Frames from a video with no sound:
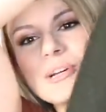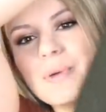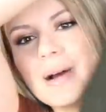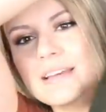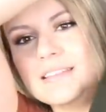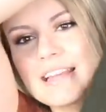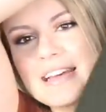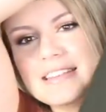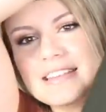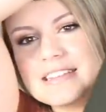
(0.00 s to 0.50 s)

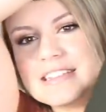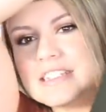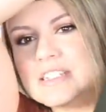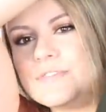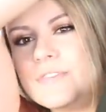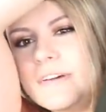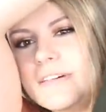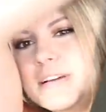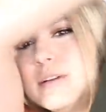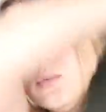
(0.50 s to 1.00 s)
quite like this. It's
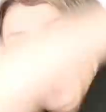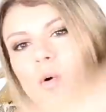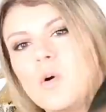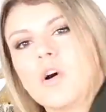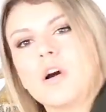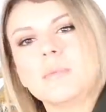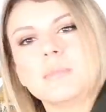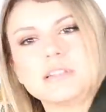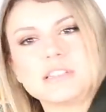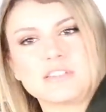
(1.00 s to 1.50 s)
very
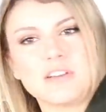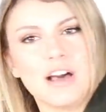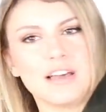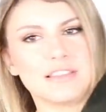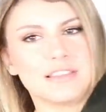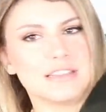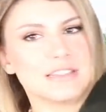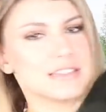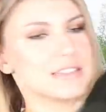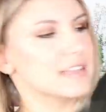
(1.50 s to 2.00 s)
warm. It's
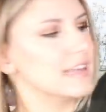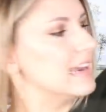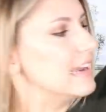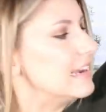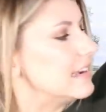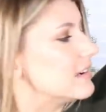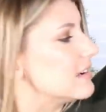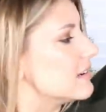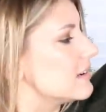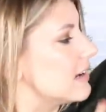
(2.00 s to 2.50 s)
got this
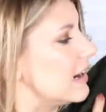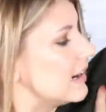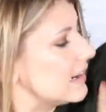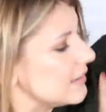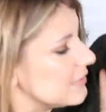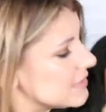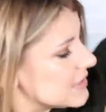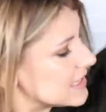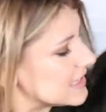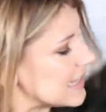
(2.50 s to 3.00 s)
like kind
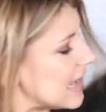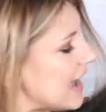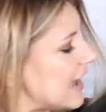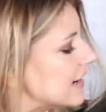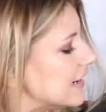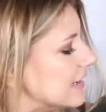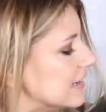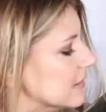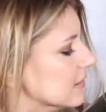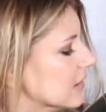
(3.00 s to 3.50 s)
of satiny